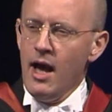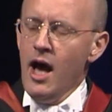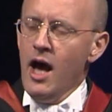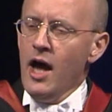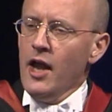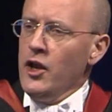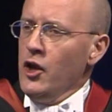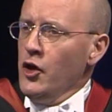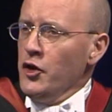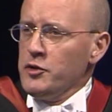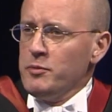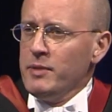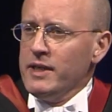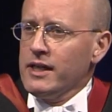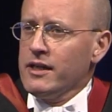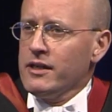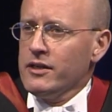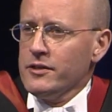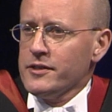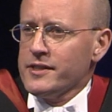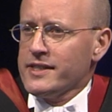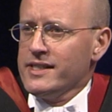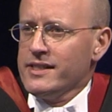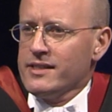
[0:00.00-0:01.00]
not
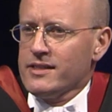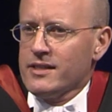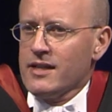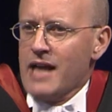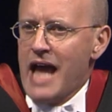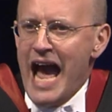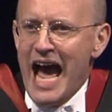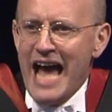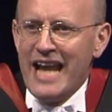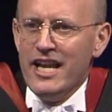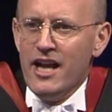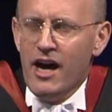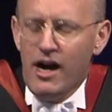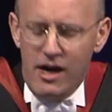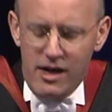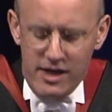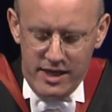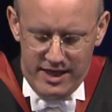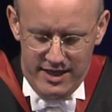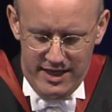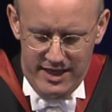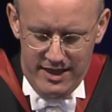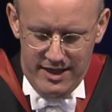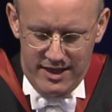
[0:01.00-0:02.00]
because it's
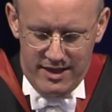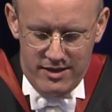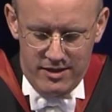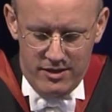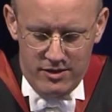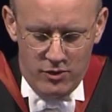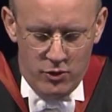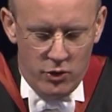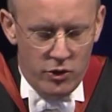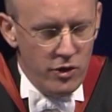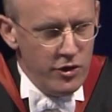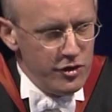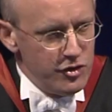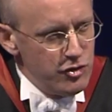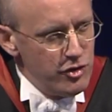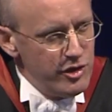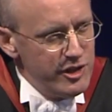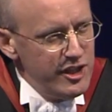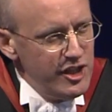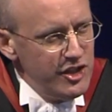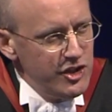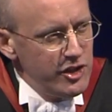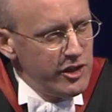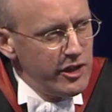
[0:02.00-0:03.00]
anarchic or
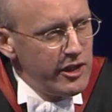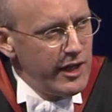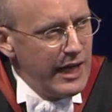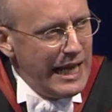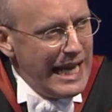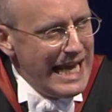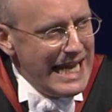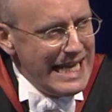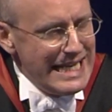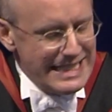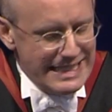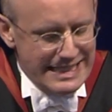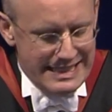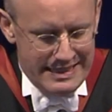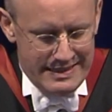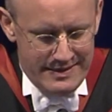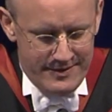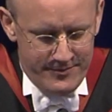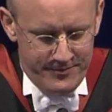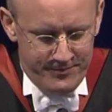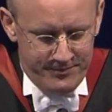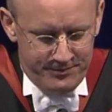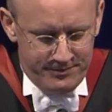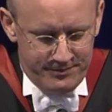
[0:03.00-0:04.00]

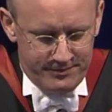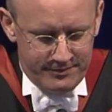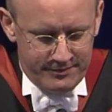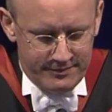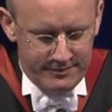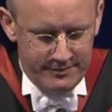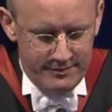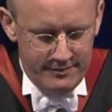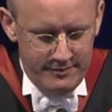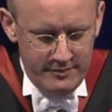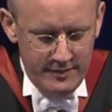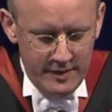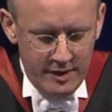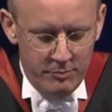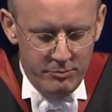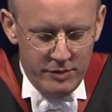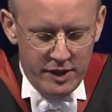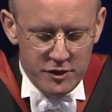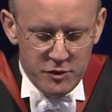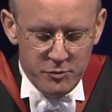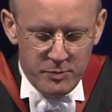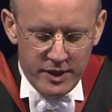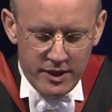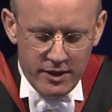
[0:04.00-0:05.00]
traditionless,
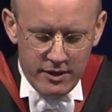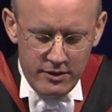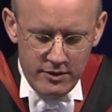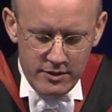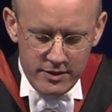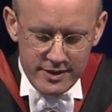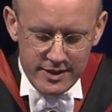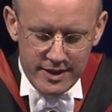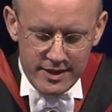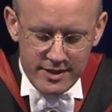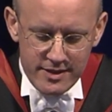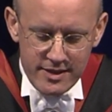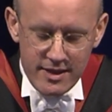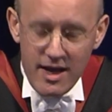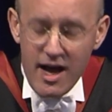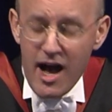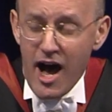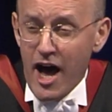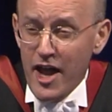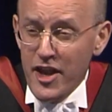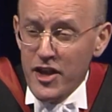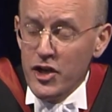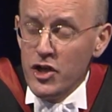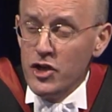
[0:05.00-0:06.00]
but because it's
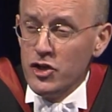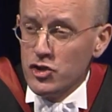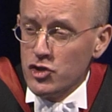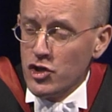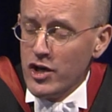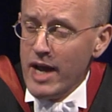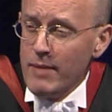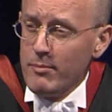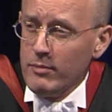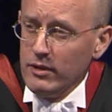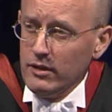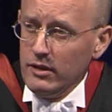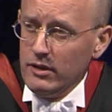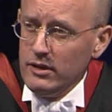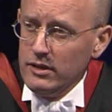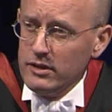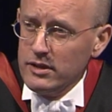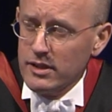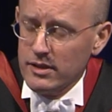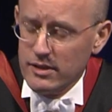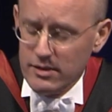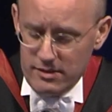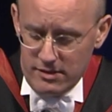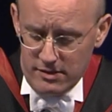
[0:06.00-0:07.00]

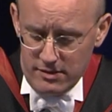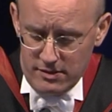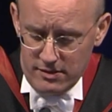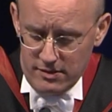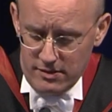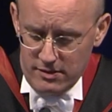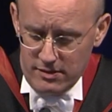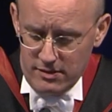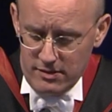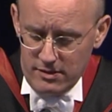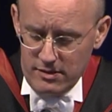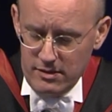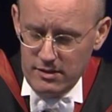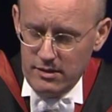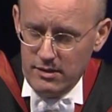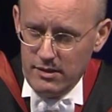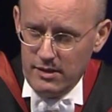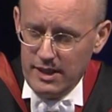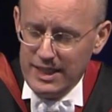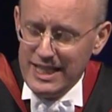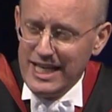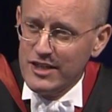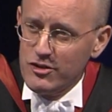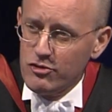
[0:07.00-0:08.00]
untrammeled,
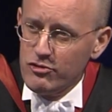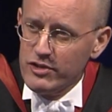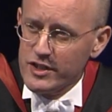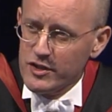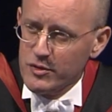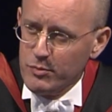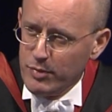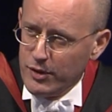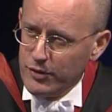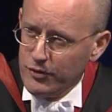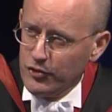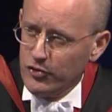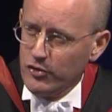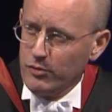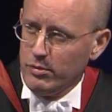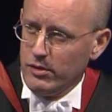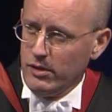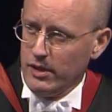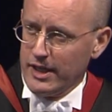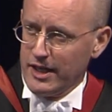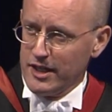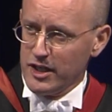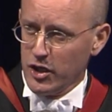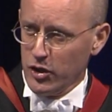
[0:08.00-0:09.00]
yet
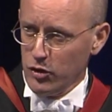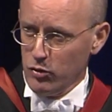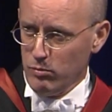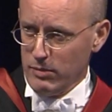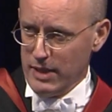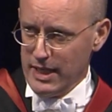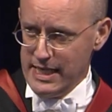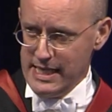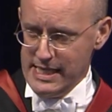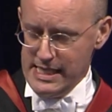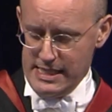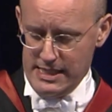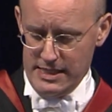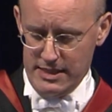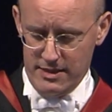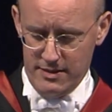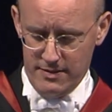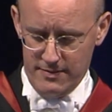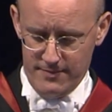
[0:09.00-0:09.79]
responsible and humane.